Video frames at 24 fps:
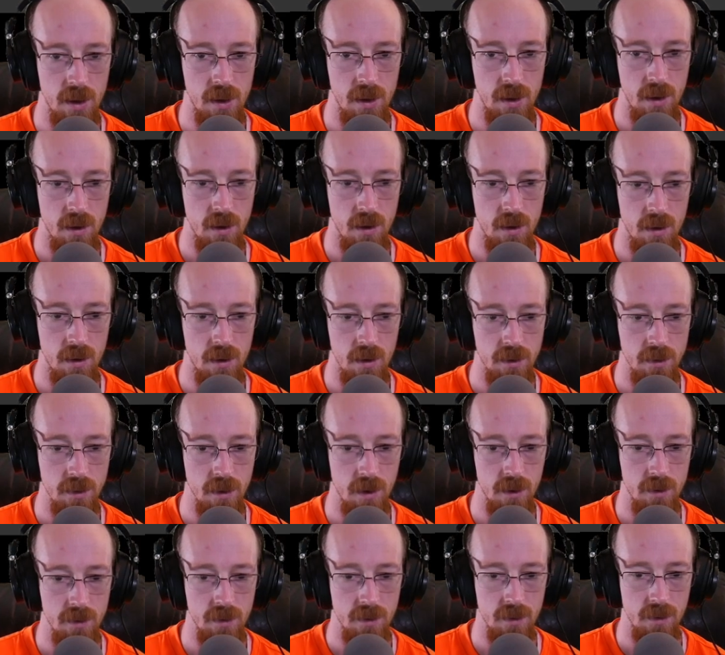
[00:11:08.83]
it here is
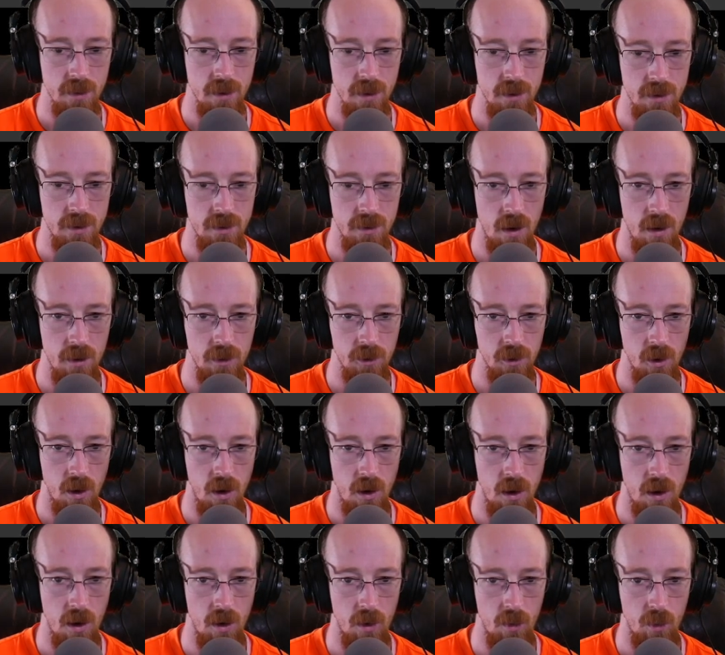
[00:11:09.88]
because this is
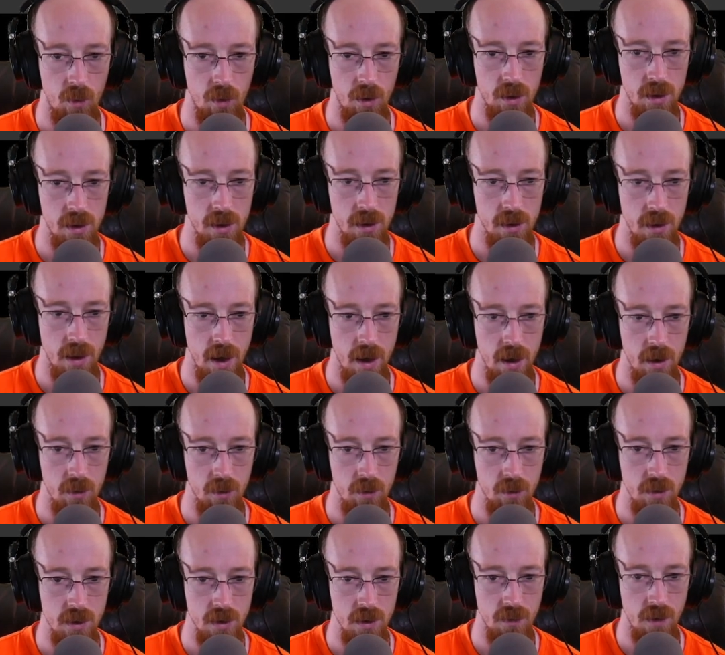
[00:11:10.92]
all working
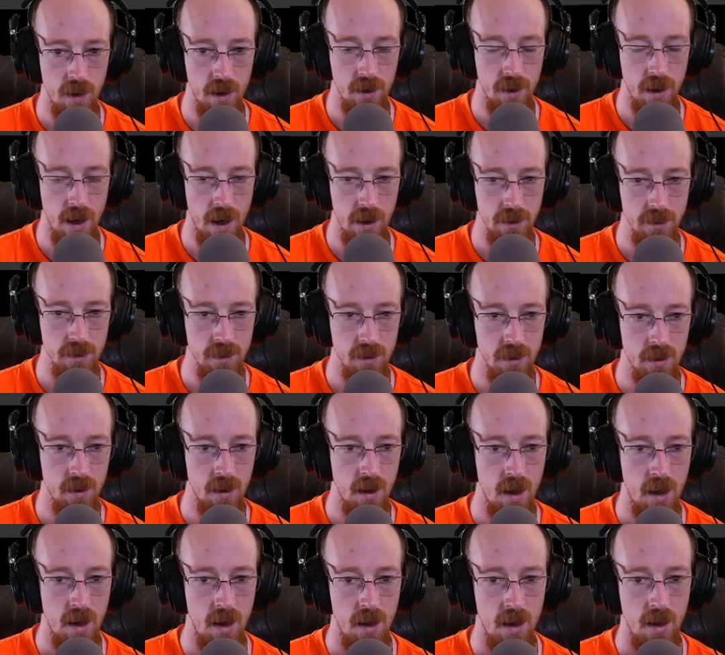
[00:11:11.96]
now, which is
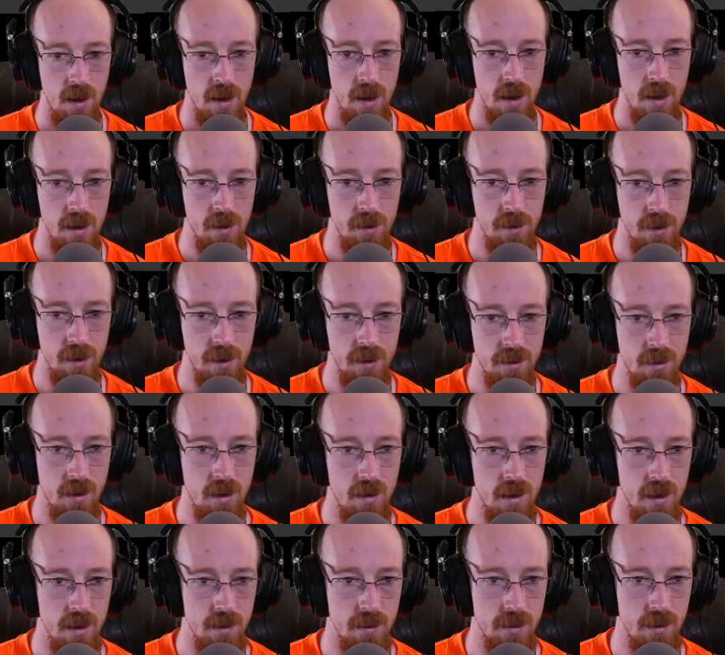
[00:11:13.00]
fantastic. And these
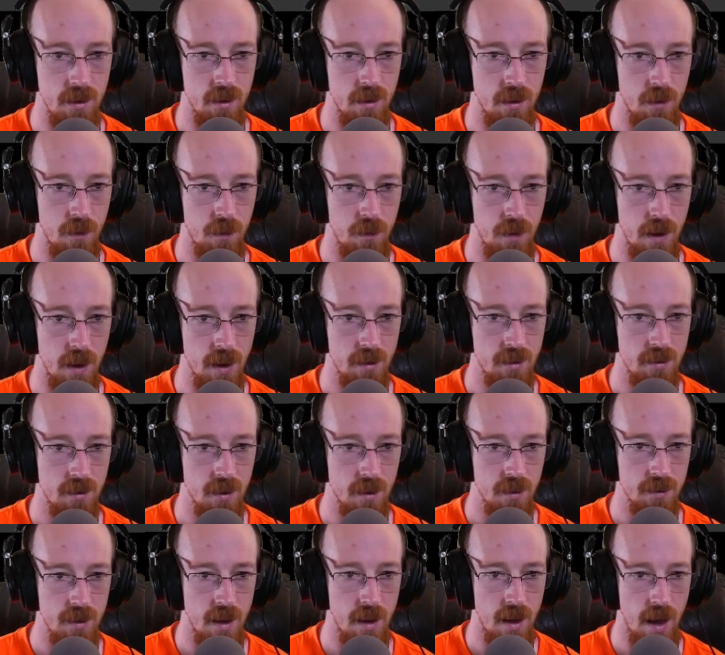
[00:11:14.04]
are easier to fix
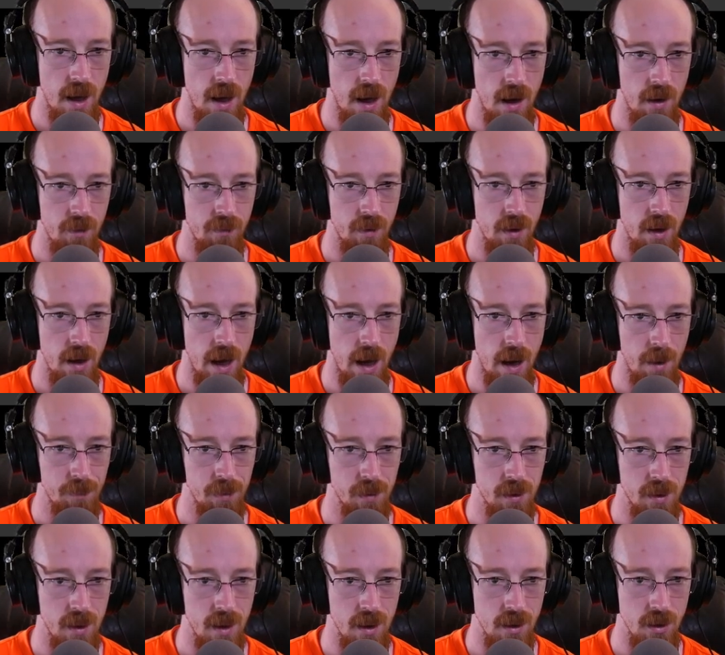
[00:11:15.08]
because they have uh,
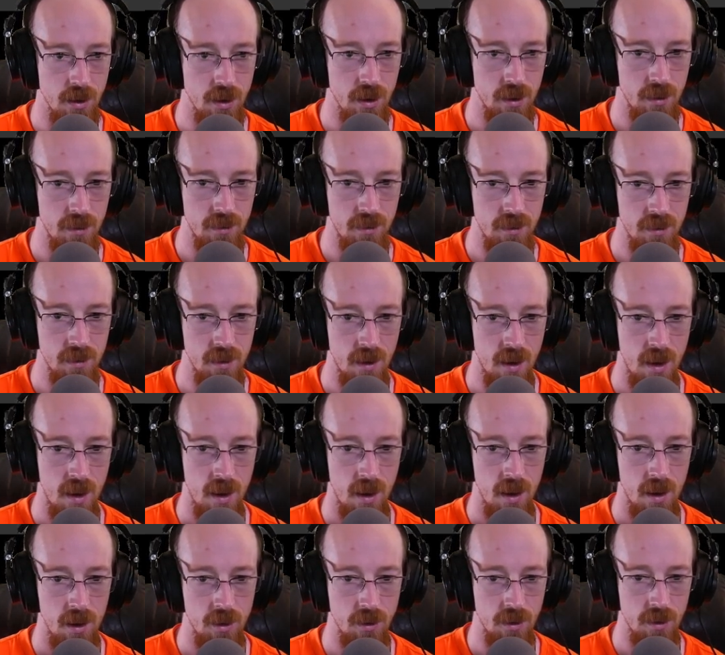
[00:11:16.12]
applications.
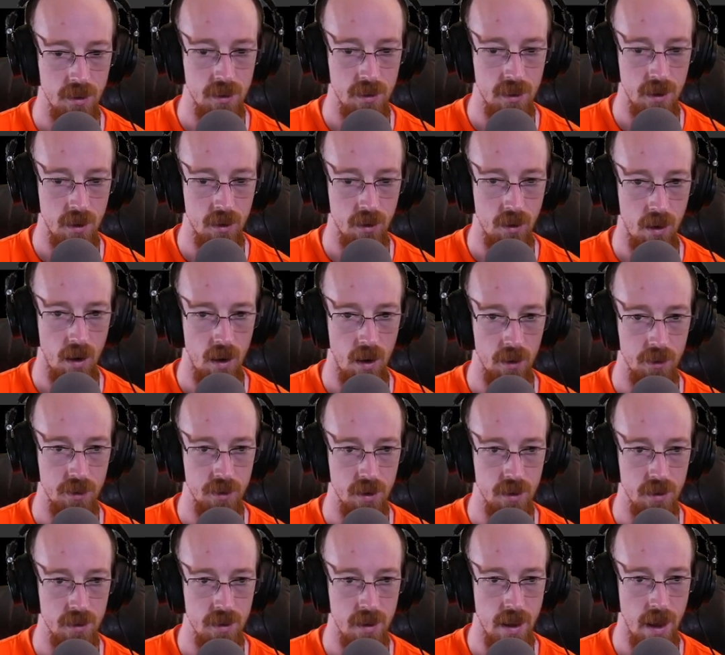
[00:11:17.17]
And you can see they're all
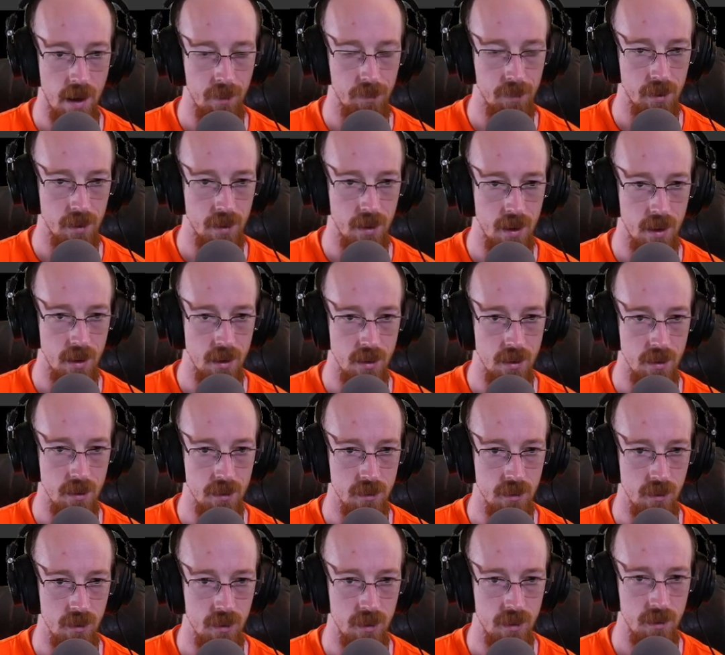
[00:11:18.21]
just the
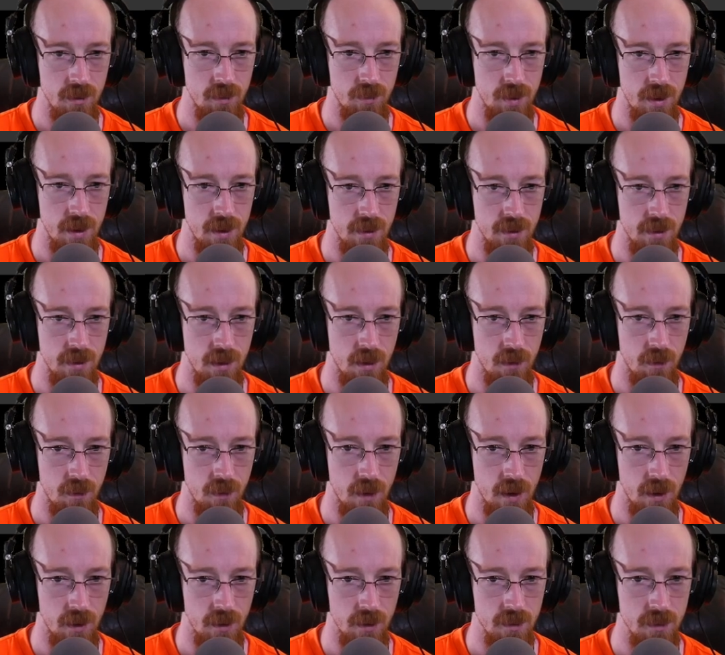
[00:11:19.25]
applications. So these will be easy to
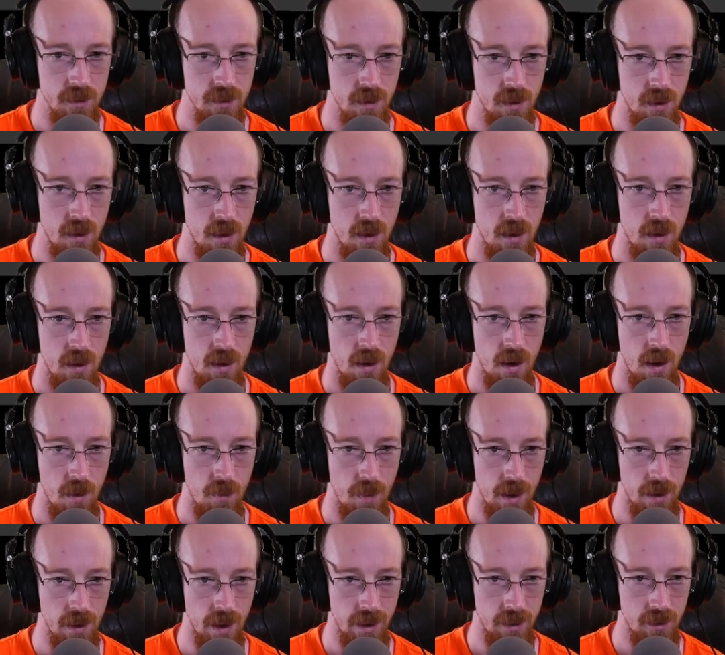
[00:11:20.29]
fix.
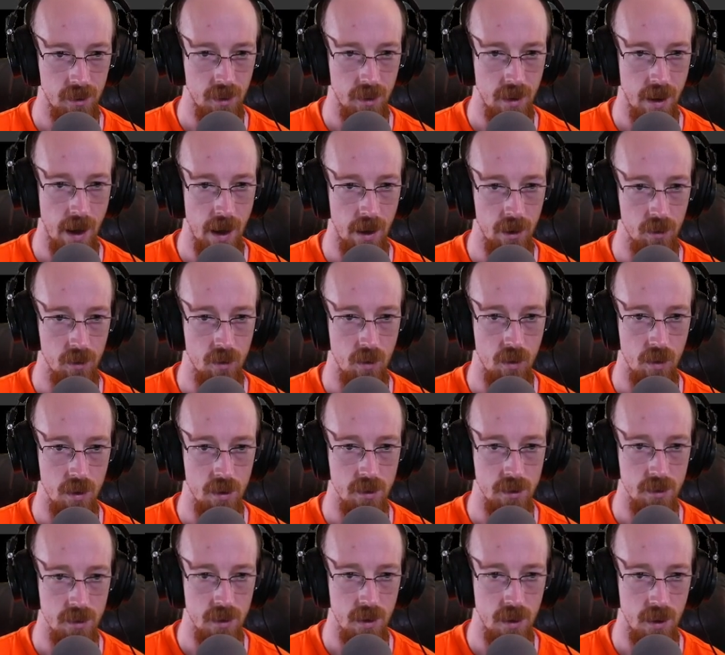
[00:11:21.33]
Um, I like the
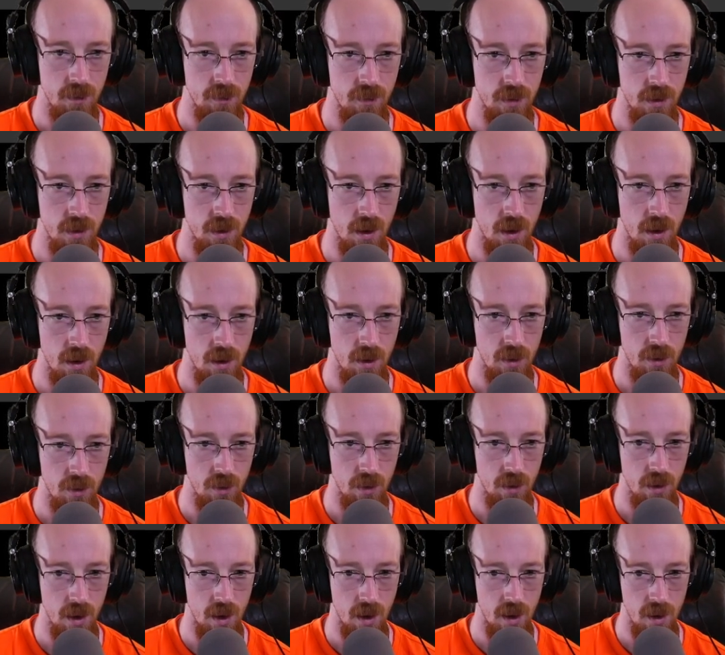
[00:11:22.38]
categories. Even
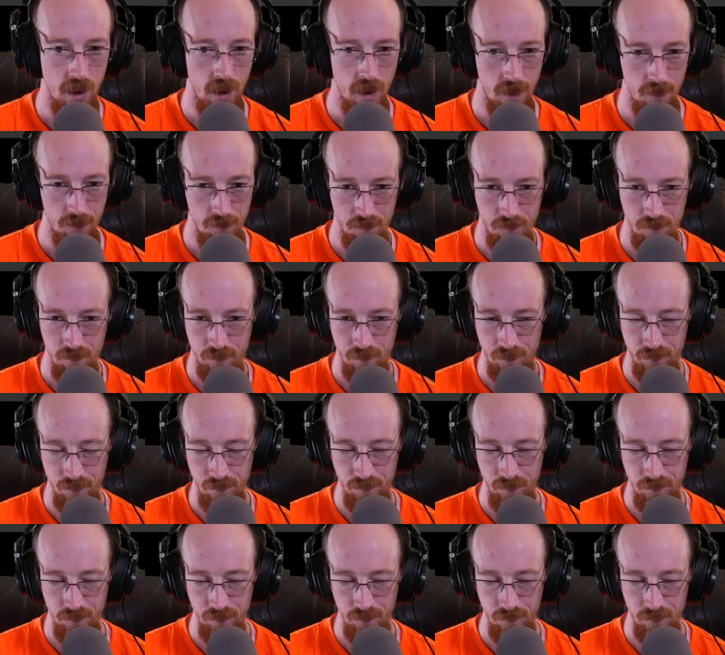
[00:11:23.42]
though um,